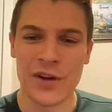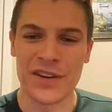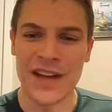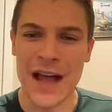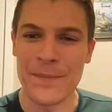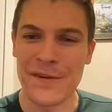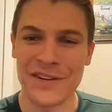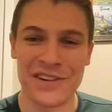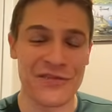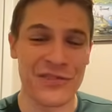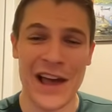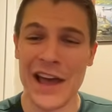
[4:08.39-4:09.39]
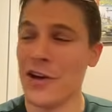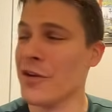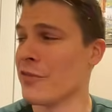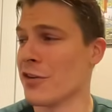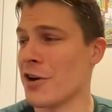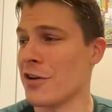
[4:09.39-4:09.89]
whereas copters can fly
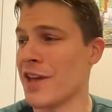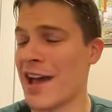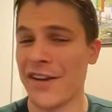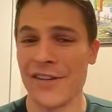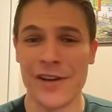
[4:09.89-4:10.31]
over all that